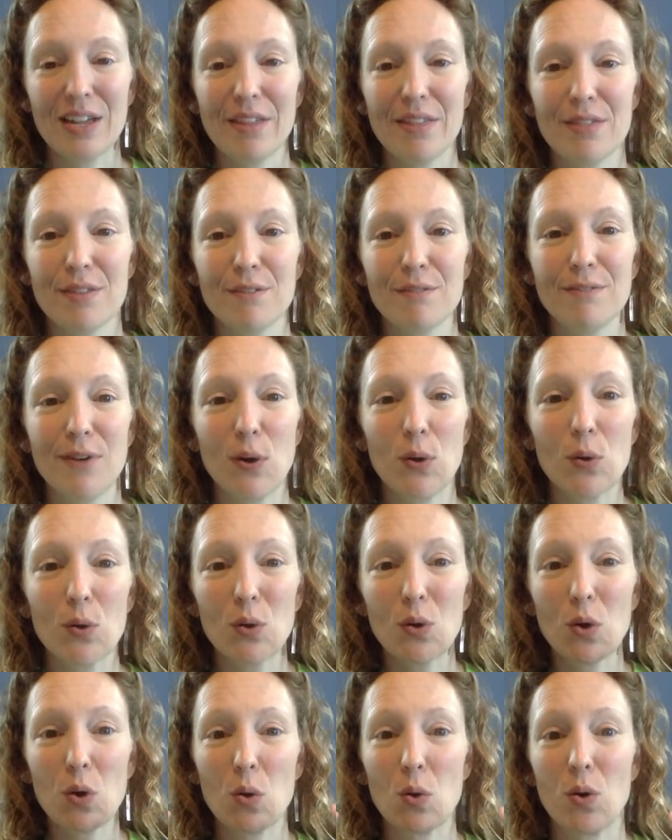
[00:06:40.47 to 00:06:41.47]
the
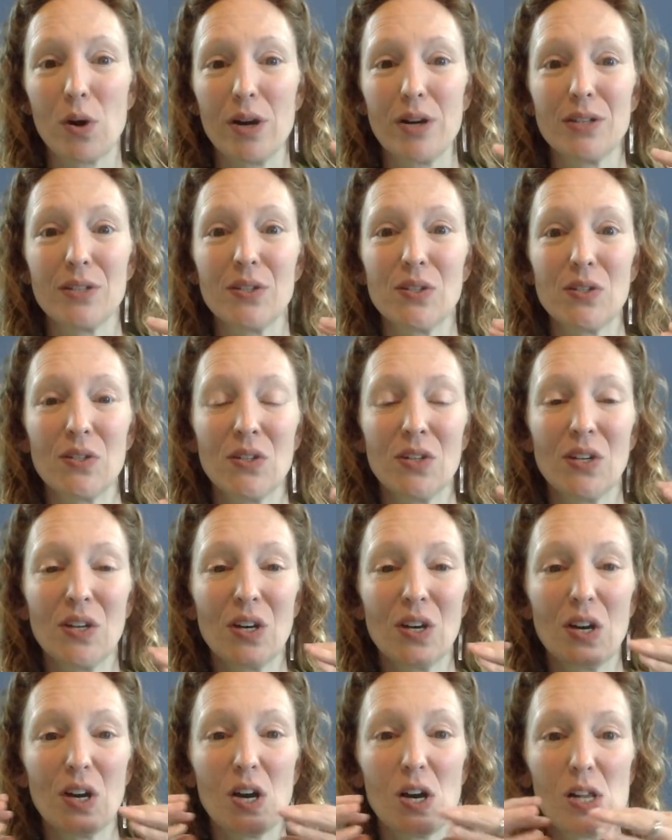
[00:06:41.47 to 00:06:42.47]
vocal cords
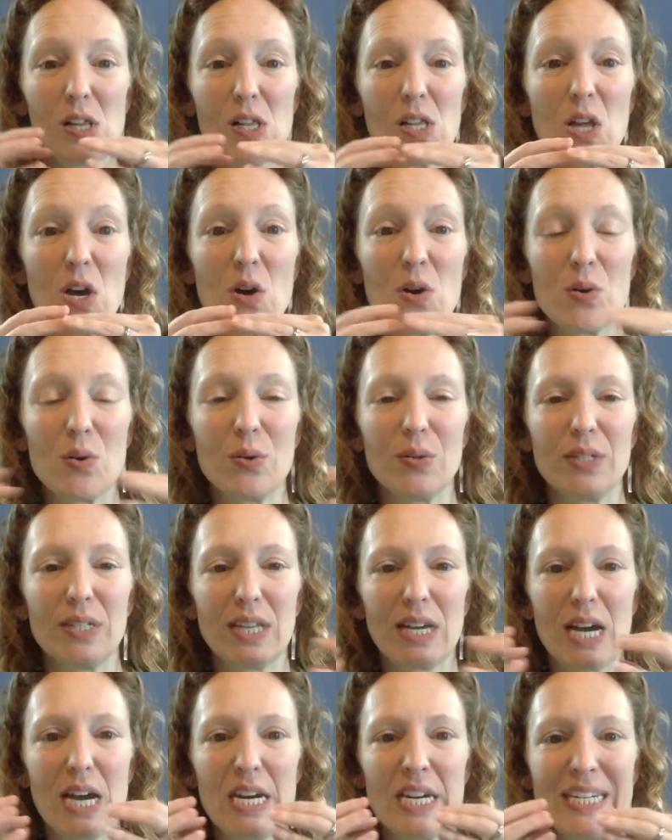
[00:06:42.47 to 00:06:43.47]
close.
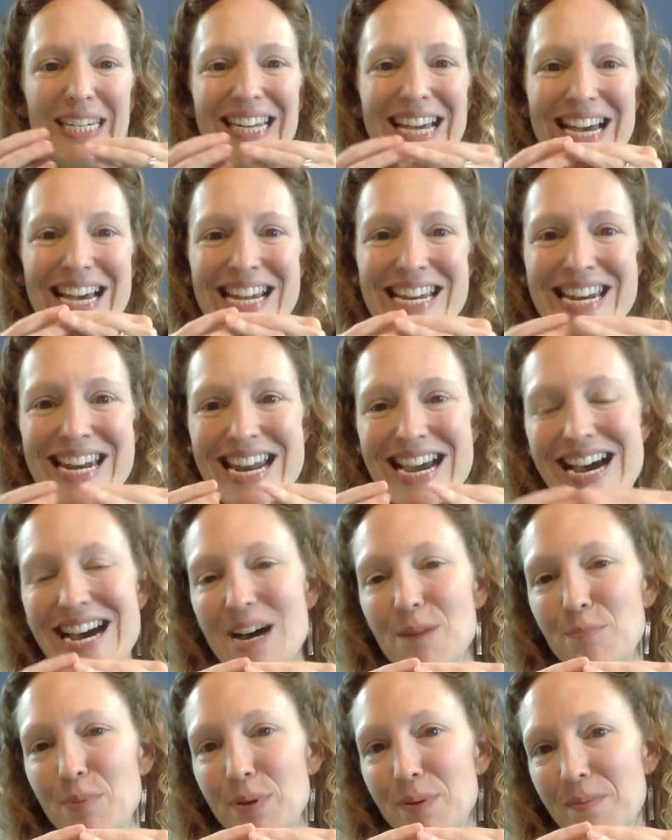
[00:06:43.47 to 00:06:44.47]
They kind of tighten
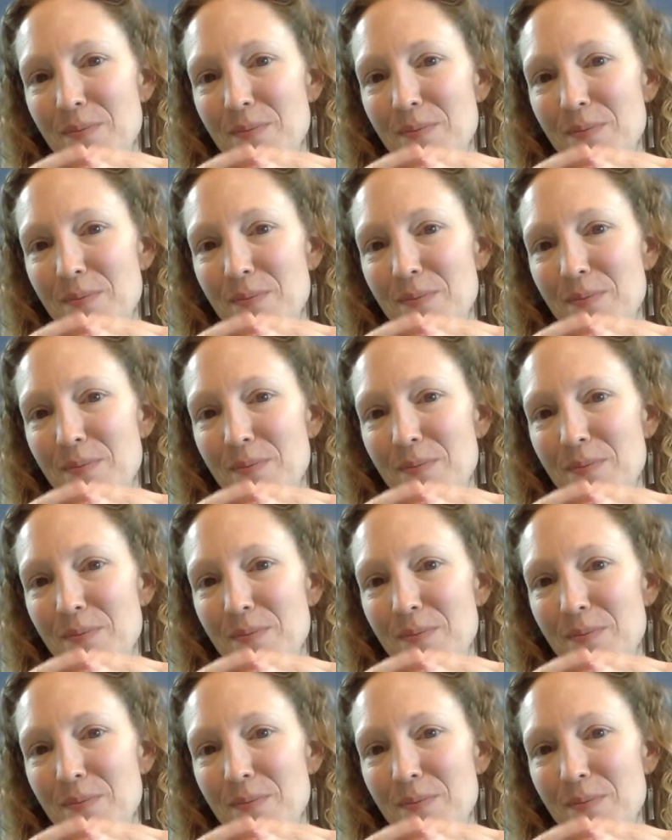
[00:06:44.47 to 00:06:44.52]
up.